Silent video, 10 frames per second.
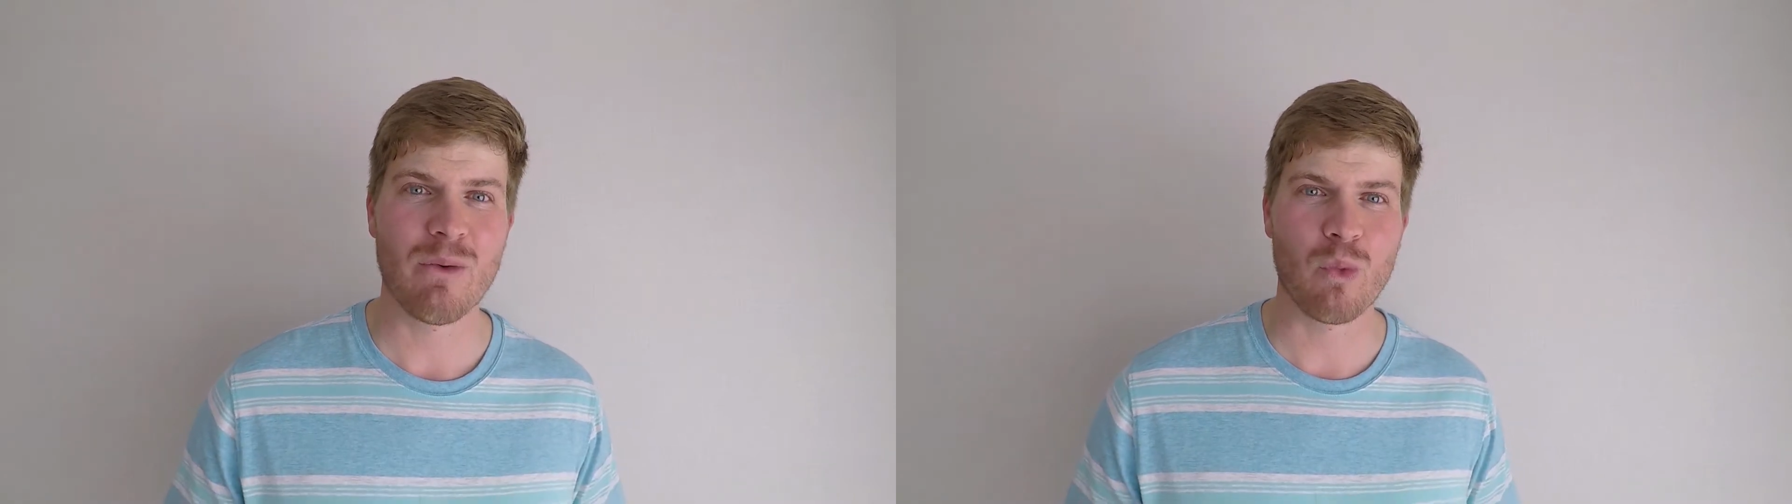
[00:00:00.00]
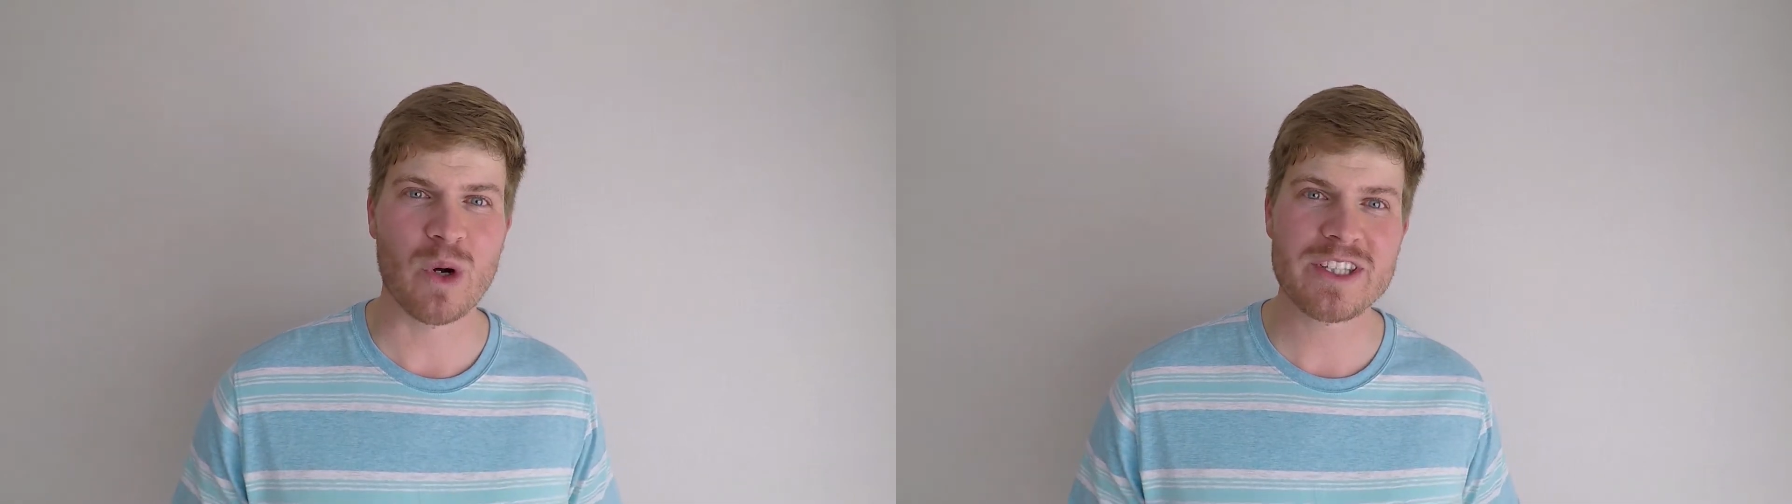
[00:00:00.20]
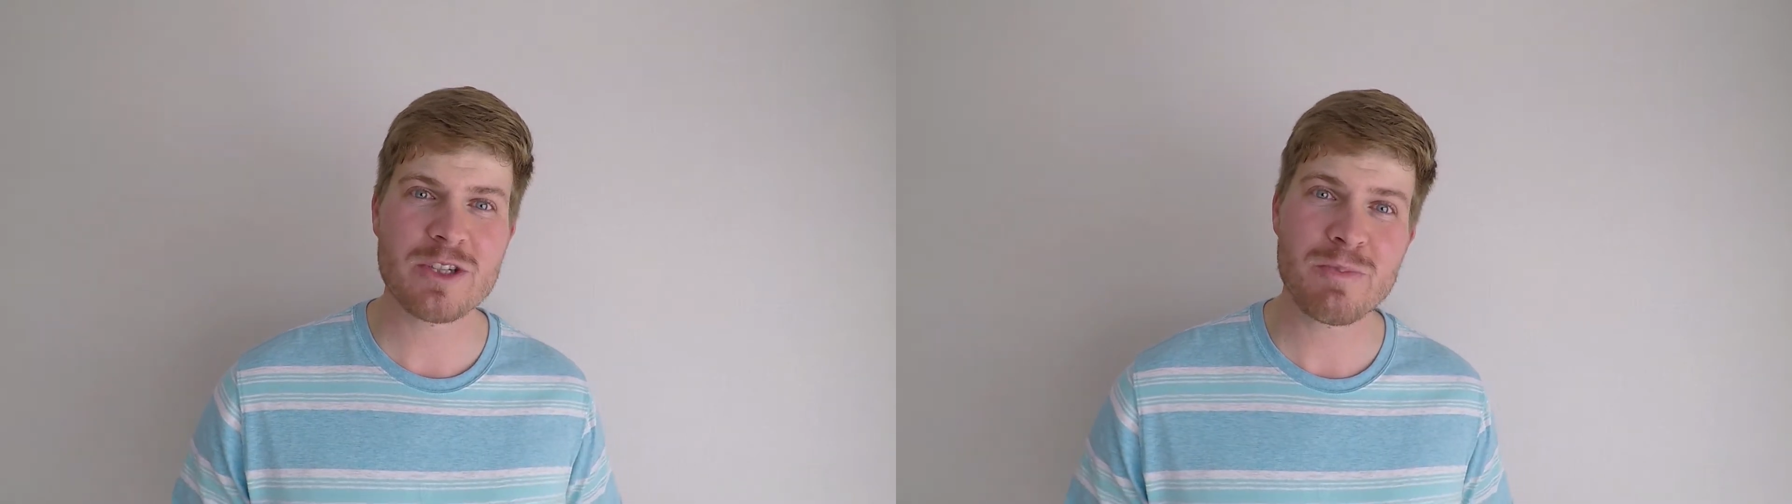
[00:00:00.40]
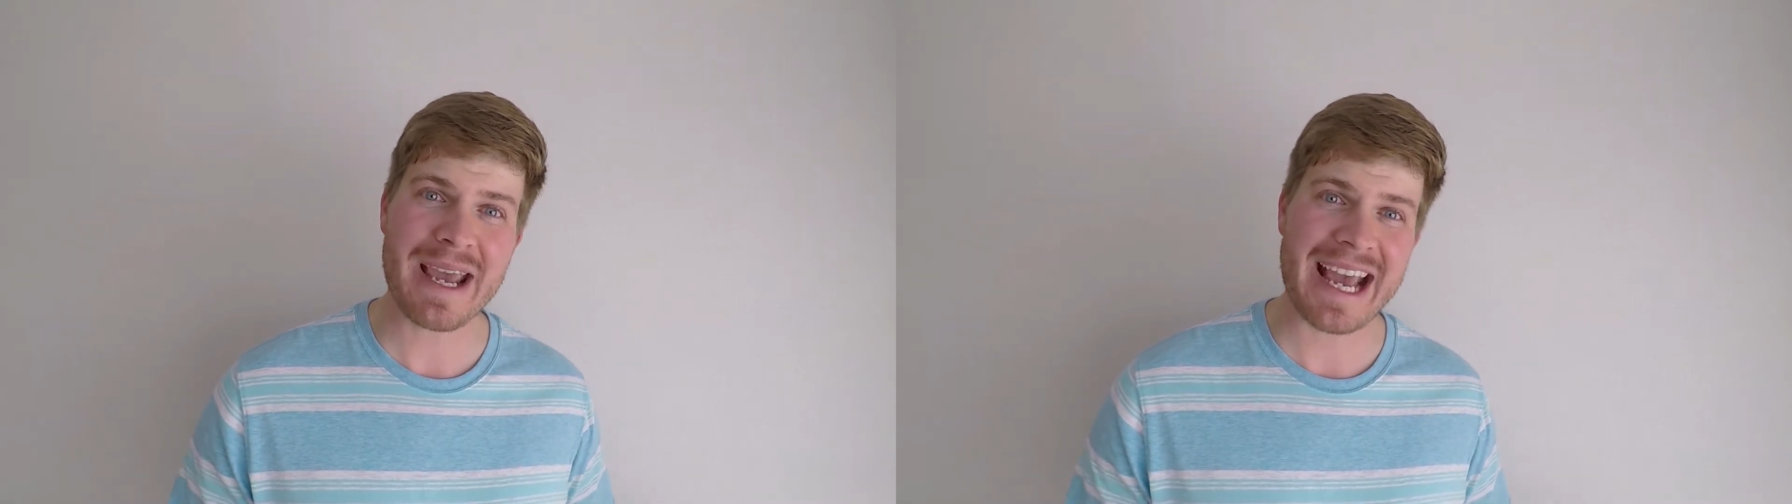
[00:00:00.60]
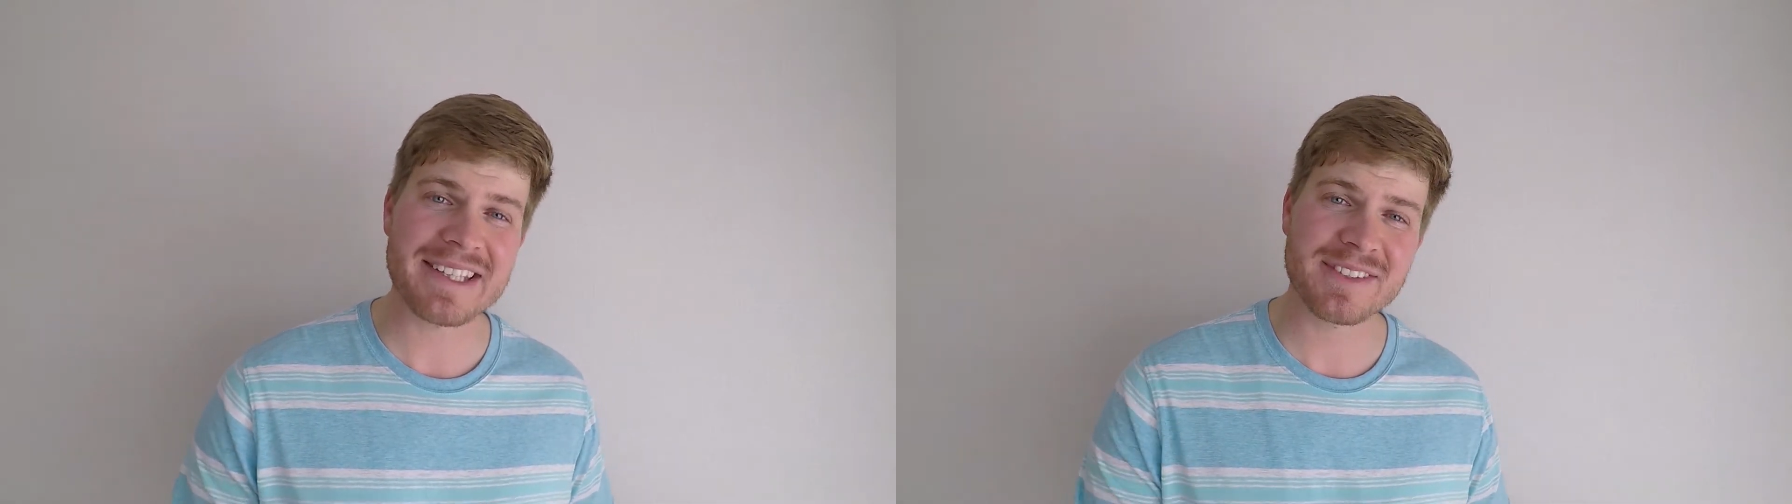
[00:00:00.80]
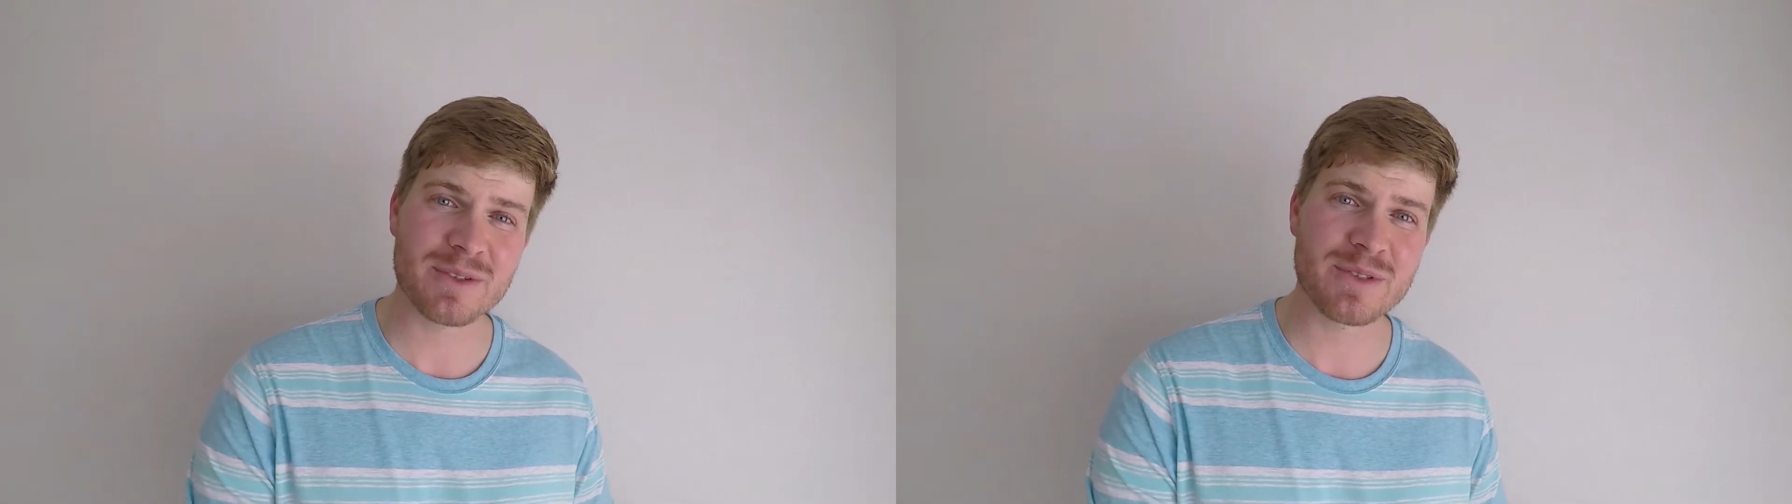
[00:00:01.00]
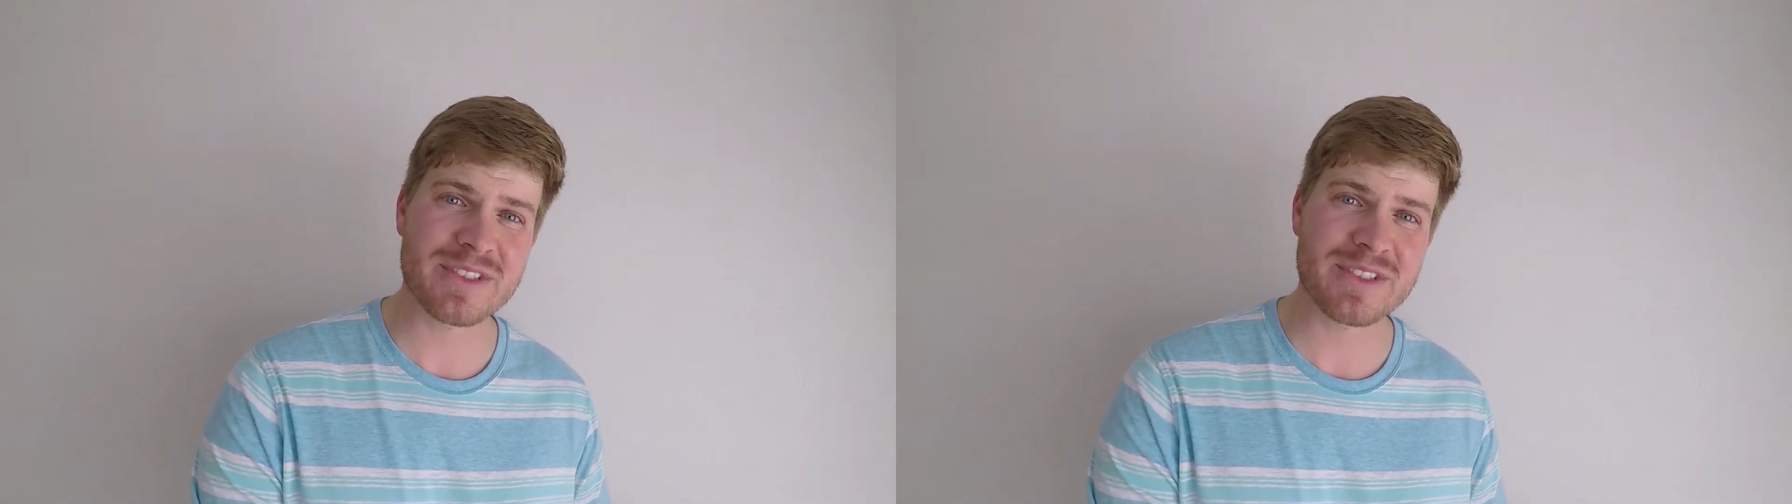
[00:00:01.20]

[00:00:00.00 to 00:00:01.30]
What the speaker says: Once you pass through